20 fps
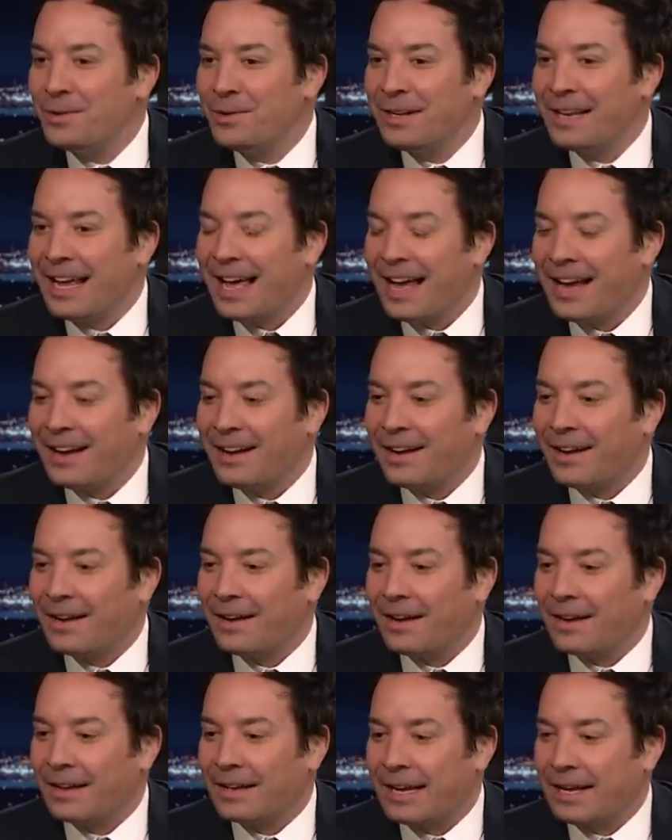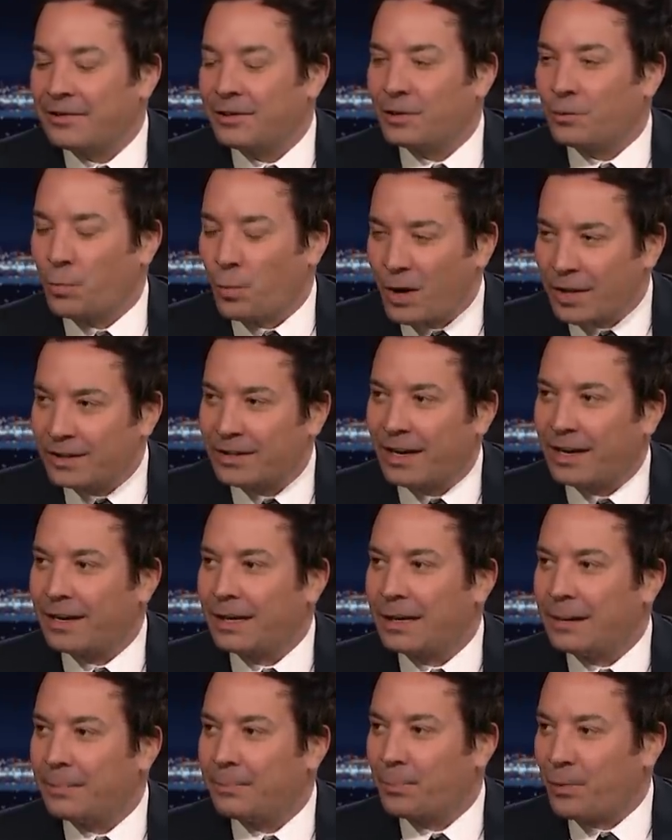and Anna Kendrick worked on
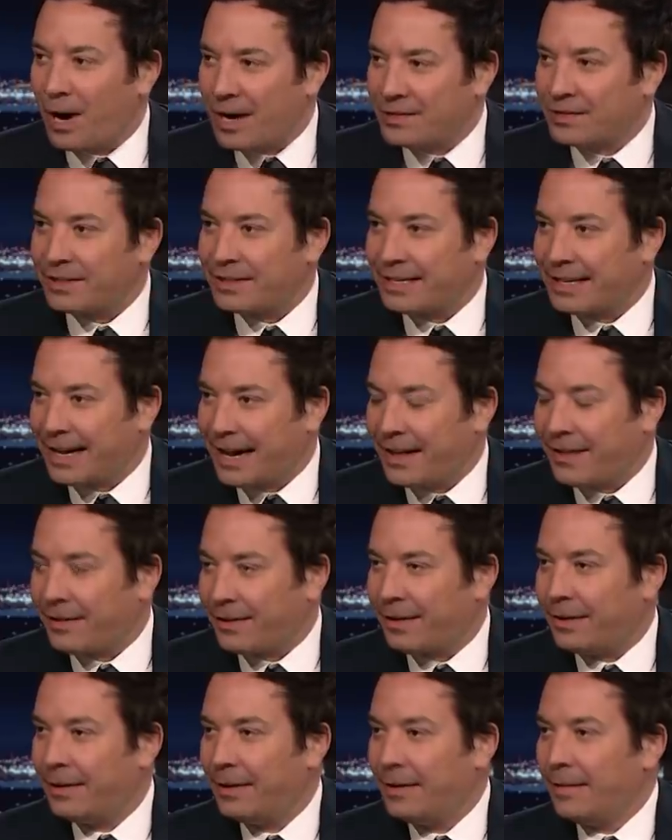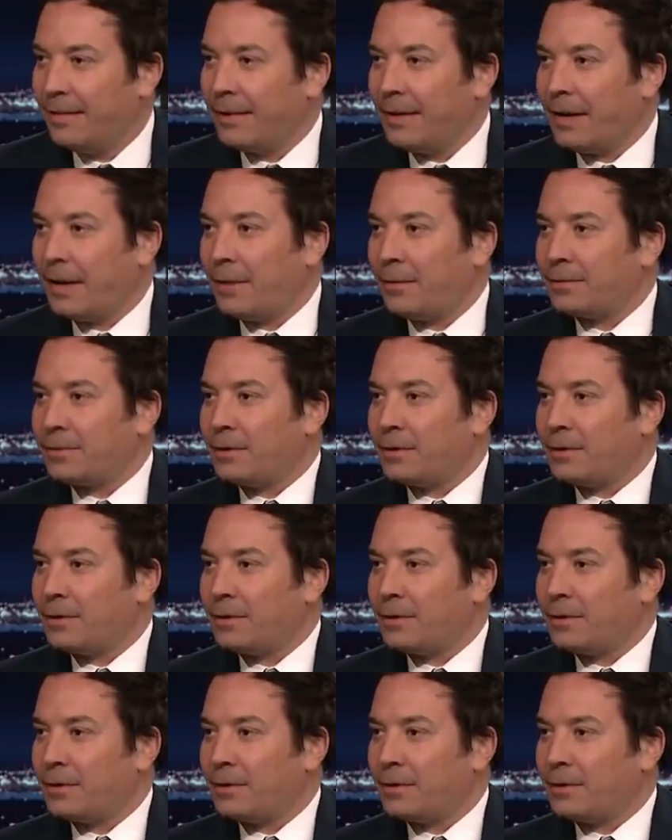a project together, and I was